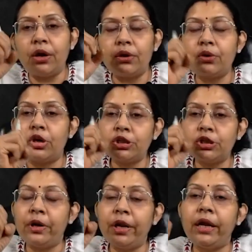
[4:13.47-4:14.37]
are
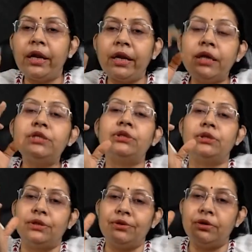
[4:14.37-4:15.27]
corresponding in each
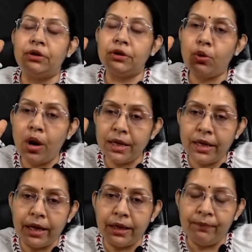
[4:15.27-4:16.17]

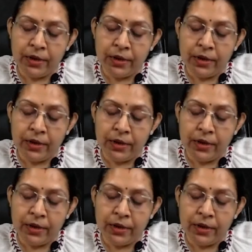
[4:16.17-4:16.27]
quartile.